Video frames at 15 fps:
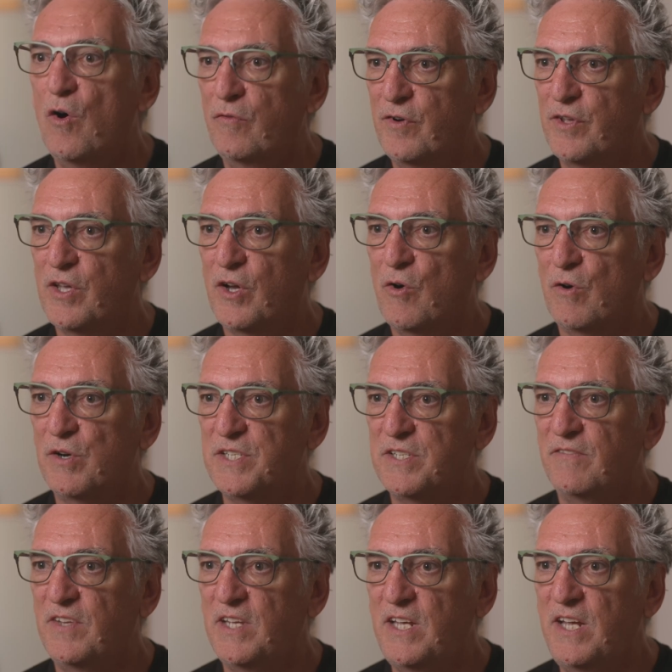over the course
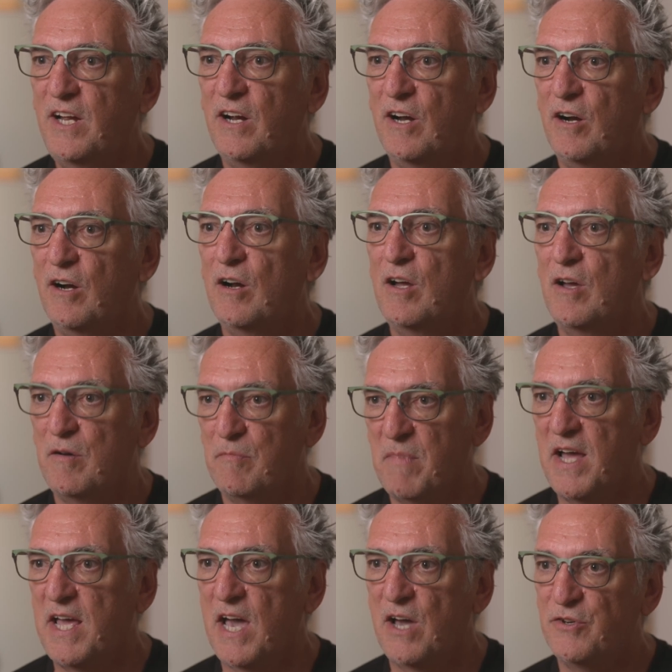of the year,
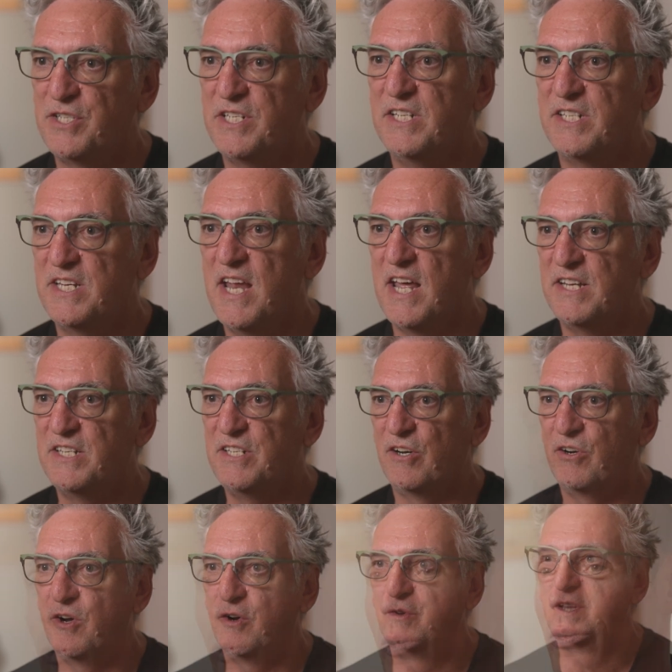my house is net
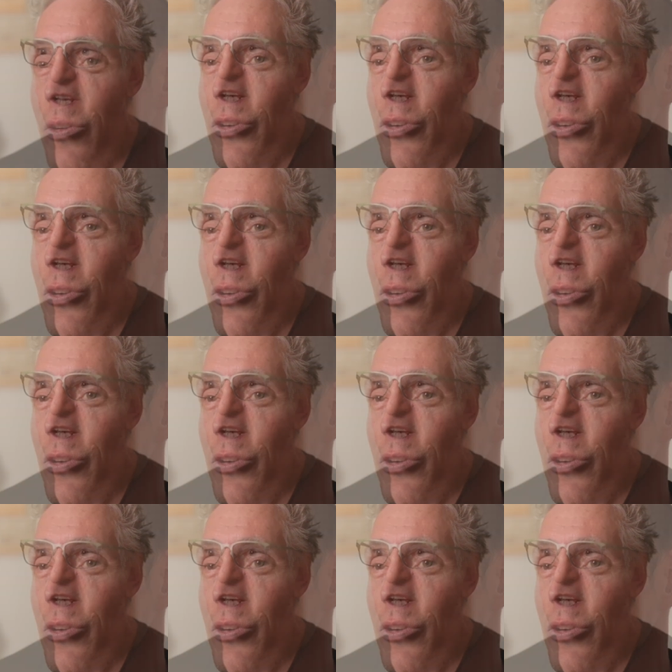zero.